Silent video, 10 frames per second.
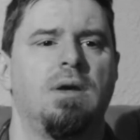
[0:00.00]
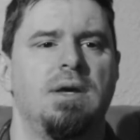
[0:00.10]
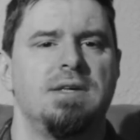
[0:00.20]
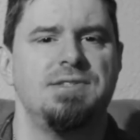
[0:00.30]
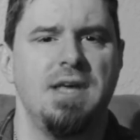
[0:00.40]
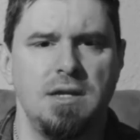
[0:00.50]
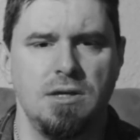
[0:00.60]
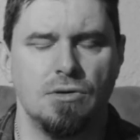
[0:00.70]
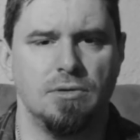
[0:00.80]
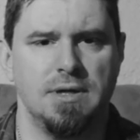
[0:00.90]

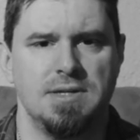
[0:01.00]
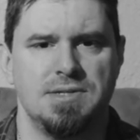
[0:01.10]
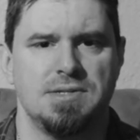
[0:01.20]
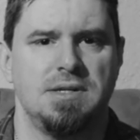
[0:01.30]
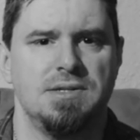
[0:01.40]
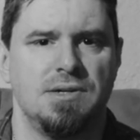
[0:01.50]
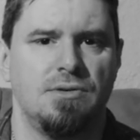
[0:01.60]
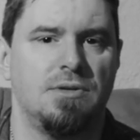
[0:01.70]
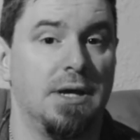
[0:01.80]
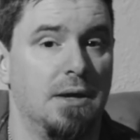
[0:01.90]
Xennial is considered
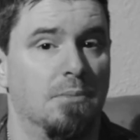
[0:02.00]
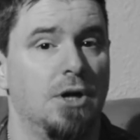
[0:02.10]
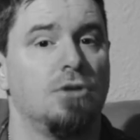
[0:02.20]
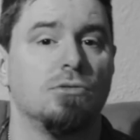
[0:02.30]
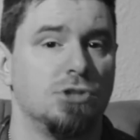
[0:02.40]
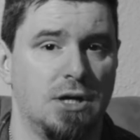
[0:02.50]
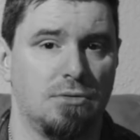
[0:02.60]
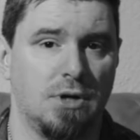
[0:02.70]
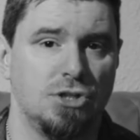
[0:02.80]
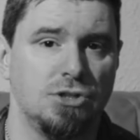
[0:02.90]
to be a micro
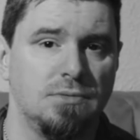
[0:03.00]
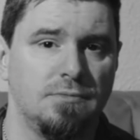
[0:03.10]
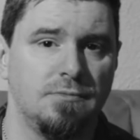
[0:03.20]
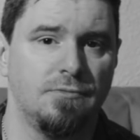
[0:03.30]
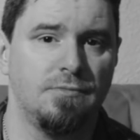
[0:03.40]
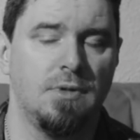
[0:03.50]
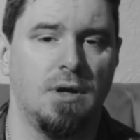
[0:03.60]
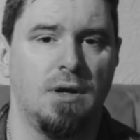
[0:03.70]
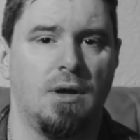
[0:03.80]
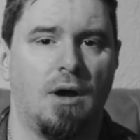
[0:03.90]
generation
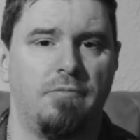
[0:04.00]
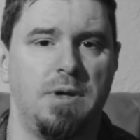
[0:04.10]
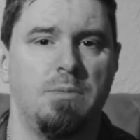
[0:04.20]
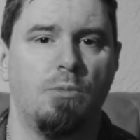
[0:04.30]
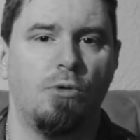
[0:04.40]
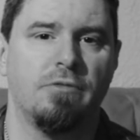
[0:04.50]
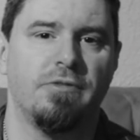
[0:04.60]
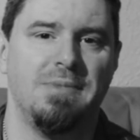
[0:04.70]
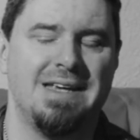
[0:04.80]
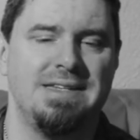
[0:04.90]
of people born
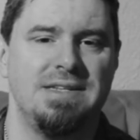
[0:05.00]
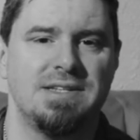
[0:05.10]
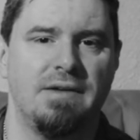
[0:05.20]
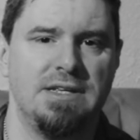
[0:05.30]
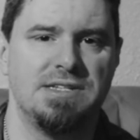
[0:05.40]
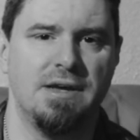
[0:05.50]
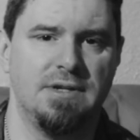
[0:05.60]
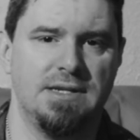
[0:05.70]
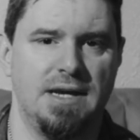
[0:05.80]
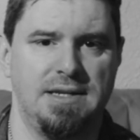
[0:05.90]
from 1977 to
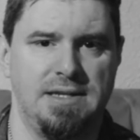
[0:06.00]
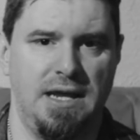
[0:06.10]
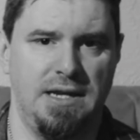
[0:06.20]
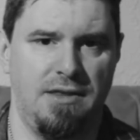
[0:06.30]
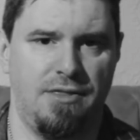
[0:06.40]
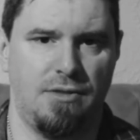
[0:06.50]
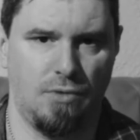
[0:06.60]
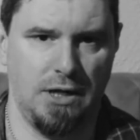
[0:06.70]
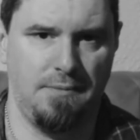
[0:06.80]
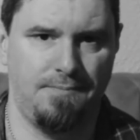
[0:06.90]

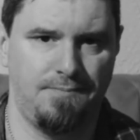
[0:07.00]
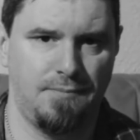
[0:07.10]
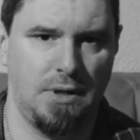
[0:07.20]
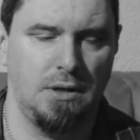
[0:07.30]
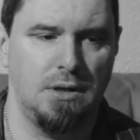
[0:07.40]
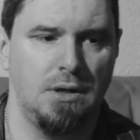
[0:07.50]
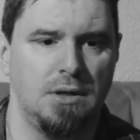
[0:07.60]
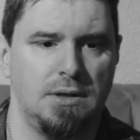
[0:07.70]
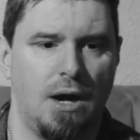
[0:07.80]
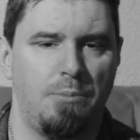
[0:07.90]
1983.
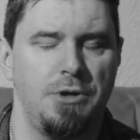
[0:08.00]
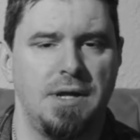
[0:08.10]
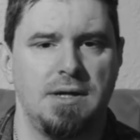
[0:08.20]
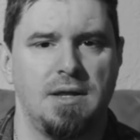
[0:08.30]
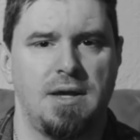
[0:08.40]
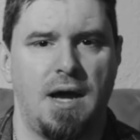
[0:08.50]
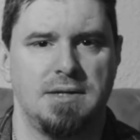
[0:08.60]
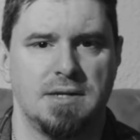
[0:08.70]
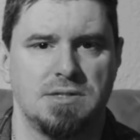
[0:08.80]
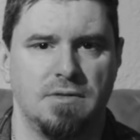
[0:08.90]
Now, put that in the
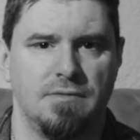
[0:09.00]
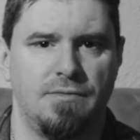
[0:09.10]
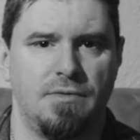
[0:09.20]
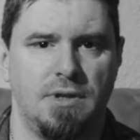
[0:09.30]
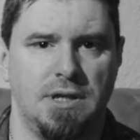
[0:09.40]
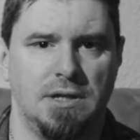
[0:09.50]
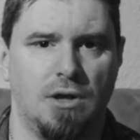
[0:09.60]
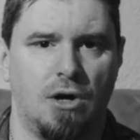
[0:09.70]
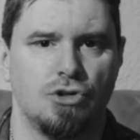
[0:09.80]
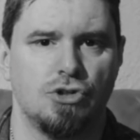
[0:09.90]
context of the
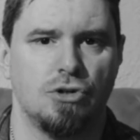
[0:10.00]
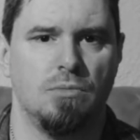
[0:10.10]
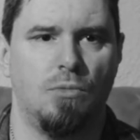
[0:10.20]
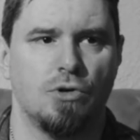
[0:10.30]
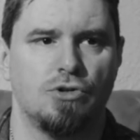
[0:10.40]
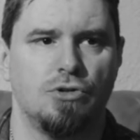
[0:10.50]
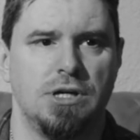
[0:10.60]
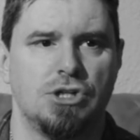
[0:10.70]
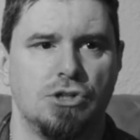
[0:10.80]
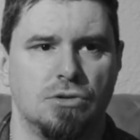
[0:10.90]
larger, more
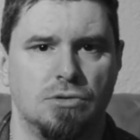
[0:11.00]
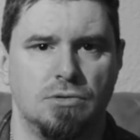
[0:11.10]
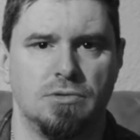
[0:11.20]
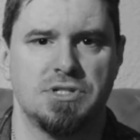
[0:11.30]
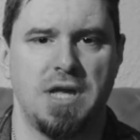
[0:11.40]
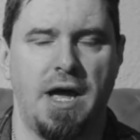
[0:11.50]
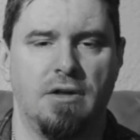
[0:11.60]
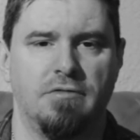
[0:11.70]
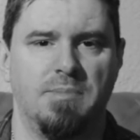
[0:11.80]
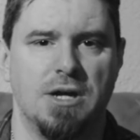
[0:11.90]
traditional style
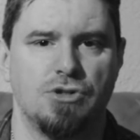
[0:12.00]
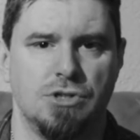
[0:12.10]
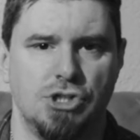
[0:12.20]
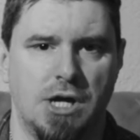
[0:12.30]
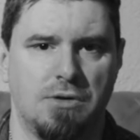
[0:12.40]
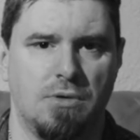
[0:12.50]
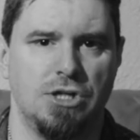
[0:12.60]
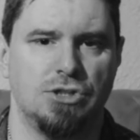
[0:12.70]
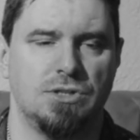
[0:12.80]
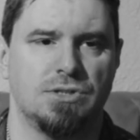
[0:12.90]
of measuring
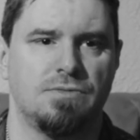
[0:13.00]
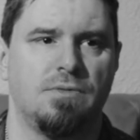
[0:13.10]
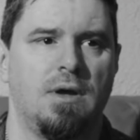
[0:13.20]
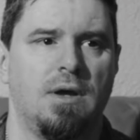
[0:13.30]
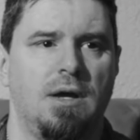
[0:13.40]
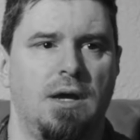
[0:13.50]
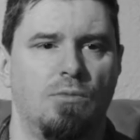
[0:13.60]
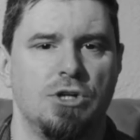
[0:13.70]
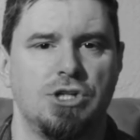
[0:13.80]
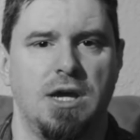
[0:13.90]
generations, in
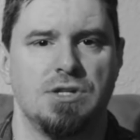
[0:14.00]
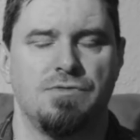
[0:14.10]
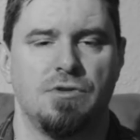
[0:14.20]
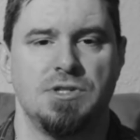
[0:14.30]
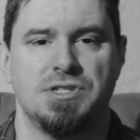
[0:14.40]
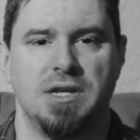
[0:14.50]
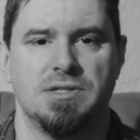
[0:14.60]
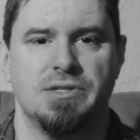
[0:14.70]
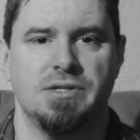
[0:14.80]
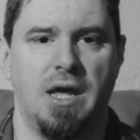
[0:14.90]
which case, for
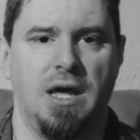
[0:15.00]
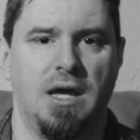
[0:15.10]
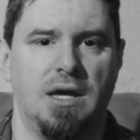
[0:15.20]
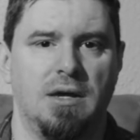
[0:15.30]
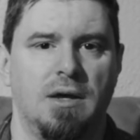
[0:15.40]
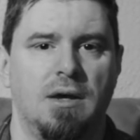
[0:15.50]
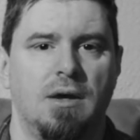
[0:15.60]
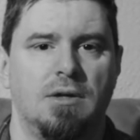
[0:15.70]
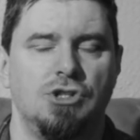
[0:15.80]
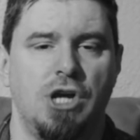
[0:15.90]
instance, a
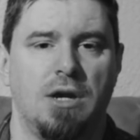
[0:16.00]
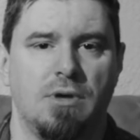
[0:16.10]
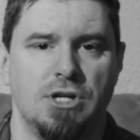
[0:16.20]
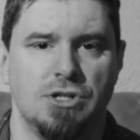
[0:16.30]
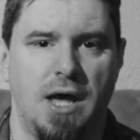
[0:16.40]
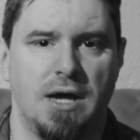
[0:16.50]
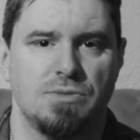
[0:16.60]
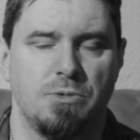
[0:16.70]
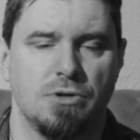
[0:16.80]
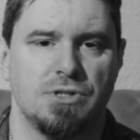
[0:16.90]
Generation X
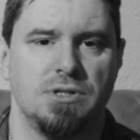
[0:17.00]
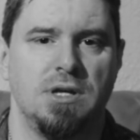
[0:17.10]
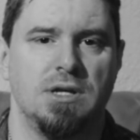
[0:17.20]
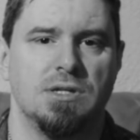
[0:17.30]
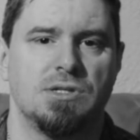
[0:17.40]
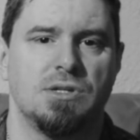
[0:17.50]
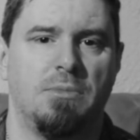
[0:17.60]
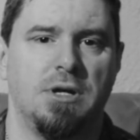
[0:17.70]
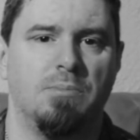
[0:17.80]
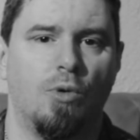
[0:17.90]
person is
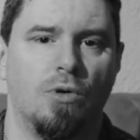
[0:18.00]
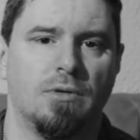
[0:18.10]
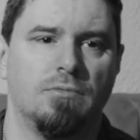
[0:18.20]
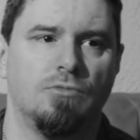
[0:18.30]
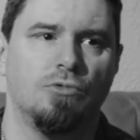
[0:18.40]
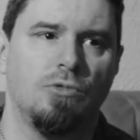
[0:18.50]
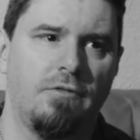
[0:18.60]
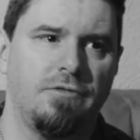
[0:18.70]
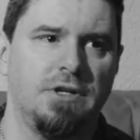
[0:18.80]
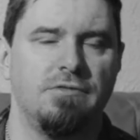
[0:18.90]
somebody born
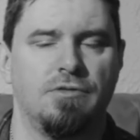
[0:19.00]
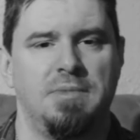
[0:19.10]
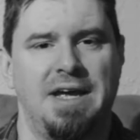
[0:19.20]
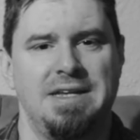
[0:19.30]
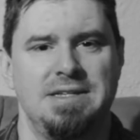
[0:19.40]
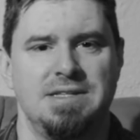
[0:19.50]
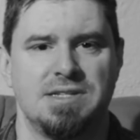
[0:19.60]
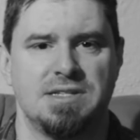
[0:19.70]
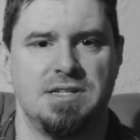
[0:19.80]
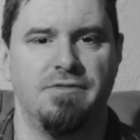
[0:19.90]
roughly from
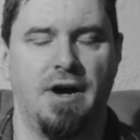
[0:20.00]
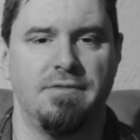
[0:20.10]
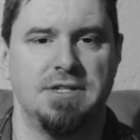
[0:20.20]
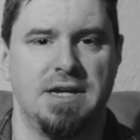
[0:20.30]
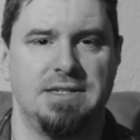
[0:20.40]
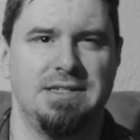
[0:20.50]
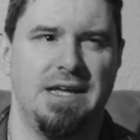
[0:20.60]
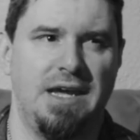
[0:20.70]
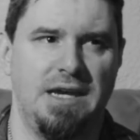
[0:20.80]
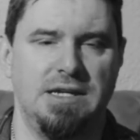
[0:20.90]
1965 to
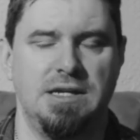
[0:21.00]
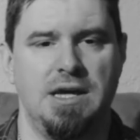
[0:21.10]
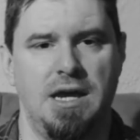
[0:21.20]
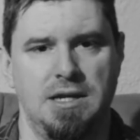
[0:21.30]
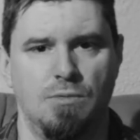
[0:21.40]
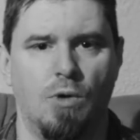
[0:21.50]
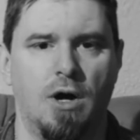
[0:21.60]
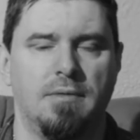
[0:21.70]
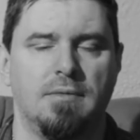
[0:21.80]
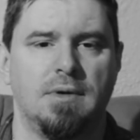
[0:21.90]
1980,
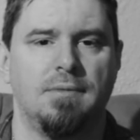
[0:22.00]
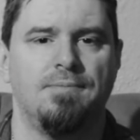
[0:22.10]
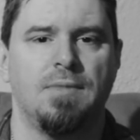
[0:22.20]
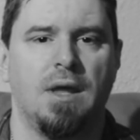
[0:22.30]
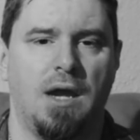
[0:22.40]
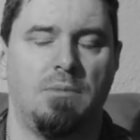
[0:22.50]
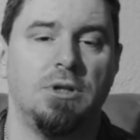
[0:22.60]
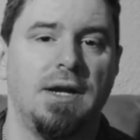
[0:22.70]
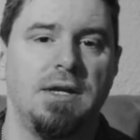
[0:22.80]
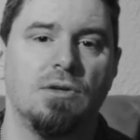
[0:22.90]
81. And a
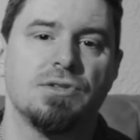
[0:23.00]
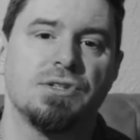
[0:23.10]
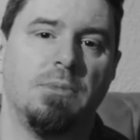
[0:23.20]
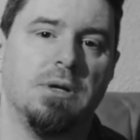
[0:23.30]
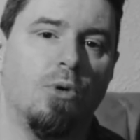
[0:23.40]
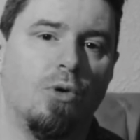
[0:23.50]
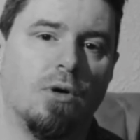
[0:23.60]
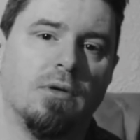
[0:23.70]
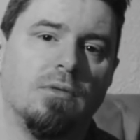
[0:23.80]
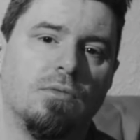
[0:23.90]
millennial is somebody
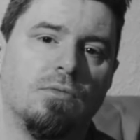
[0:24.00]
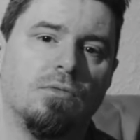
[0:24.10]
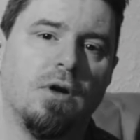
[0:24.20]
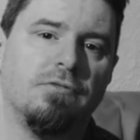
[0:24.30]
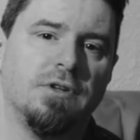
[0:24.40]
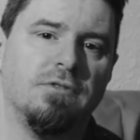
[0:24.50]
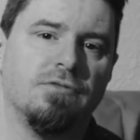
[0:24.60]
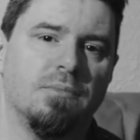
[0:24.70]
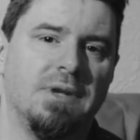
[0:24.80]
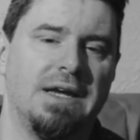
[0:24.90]
born roughly
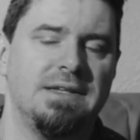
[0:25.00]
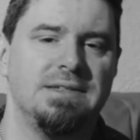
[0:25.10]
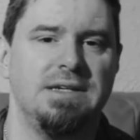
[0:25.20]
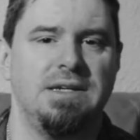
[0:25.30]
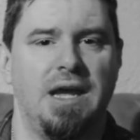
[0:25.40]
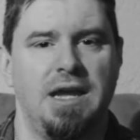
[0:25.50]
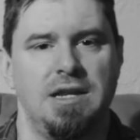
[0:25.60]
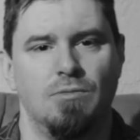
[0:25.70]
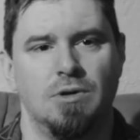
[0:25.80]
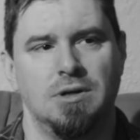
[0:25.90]
from
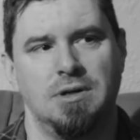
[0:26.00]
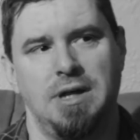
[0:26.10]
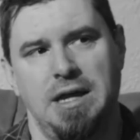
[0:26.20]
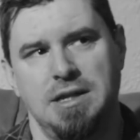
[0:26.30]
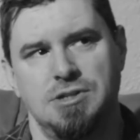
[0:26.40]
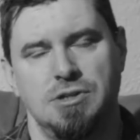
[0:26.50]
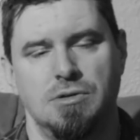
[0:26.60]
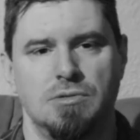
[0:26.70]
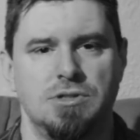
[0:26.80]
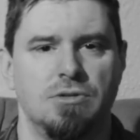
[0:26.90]
1981,
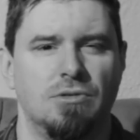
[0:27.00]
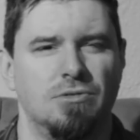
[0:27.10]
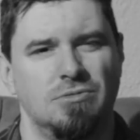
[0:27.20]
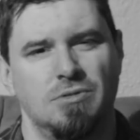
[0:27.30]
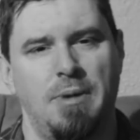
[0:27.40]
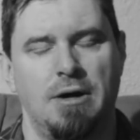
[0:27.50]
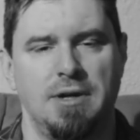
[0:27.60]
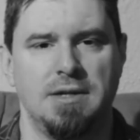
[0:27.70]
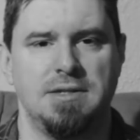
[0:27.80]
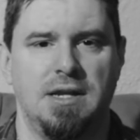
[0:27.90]
82 to about
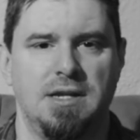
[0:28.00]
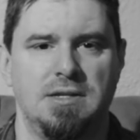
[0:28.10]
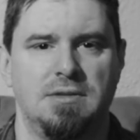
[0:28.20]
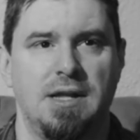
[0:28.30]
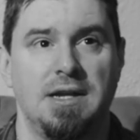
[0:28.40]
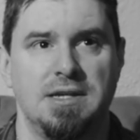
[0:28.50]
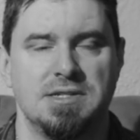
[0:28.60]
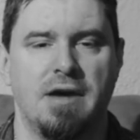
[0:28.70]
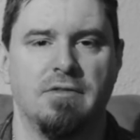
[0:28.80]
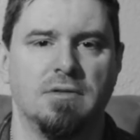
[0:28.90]

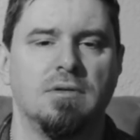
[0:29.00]
1997.